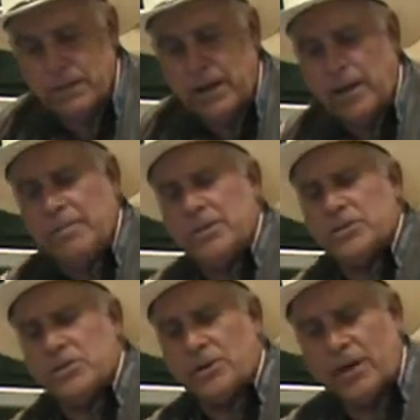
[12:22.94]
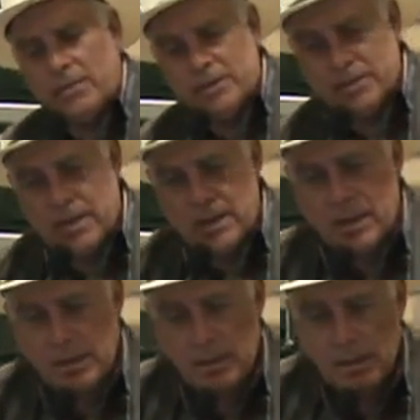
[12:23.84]
Now, let me just start out by saying,
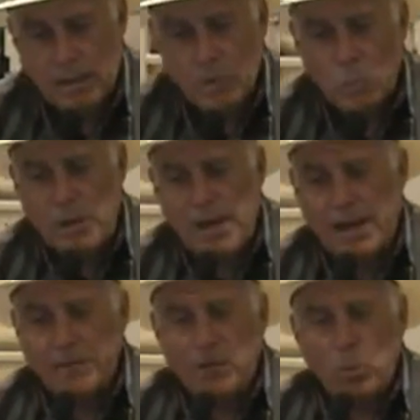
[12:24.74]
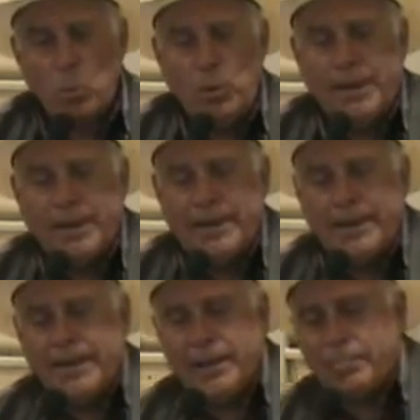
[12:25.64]

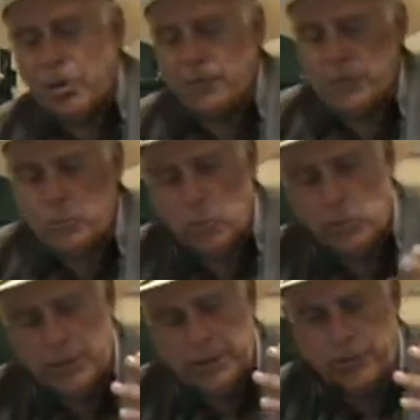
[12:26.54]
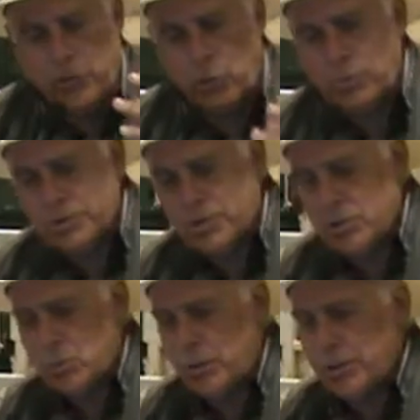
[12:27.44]
in a perfect world, in a normal
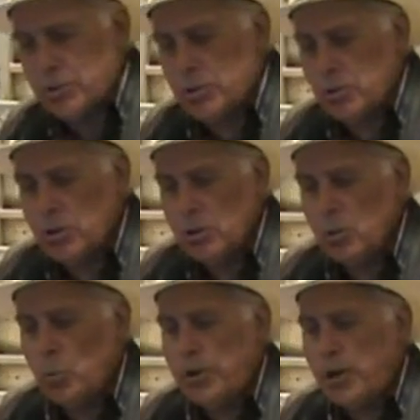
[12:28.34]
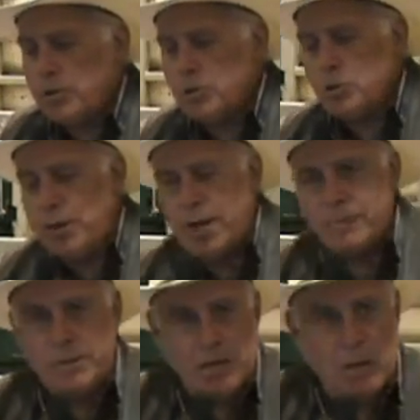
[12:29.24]
situation, we are to do
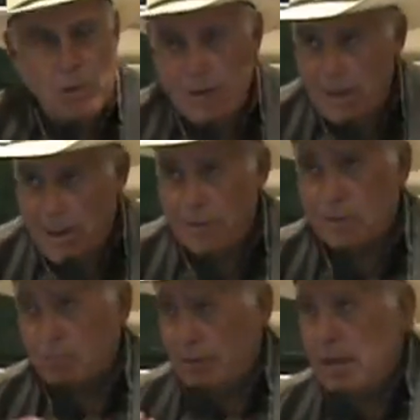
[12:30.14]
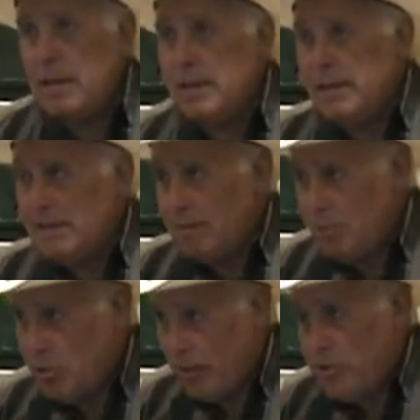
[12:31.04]
everything we can to be in
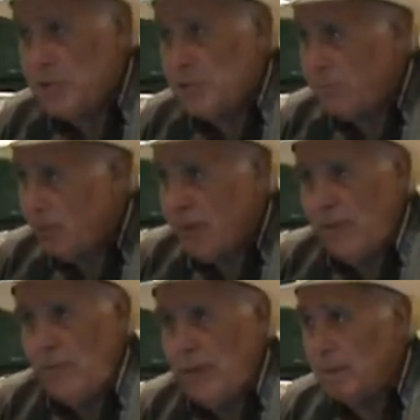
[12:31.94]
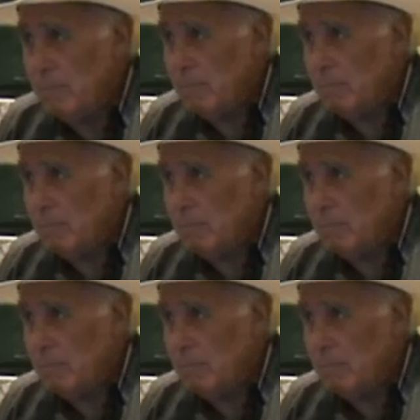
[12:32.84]
subjection to our government.